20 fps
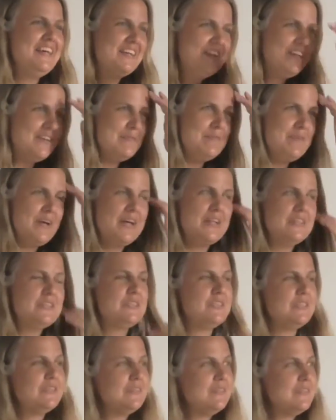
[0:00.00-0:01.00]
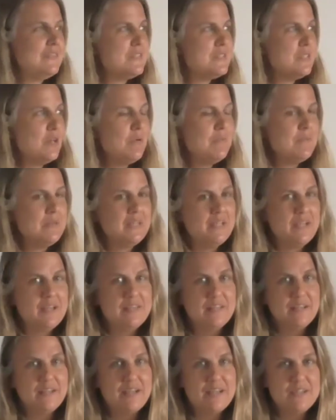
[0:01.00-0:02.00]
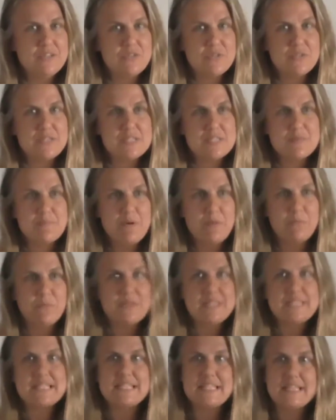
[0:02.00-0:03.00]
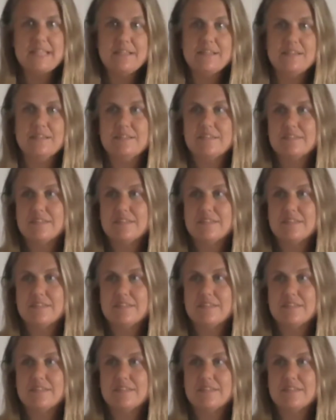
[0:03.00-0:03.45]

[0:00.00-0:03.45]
Compared to so many other countries, but we still,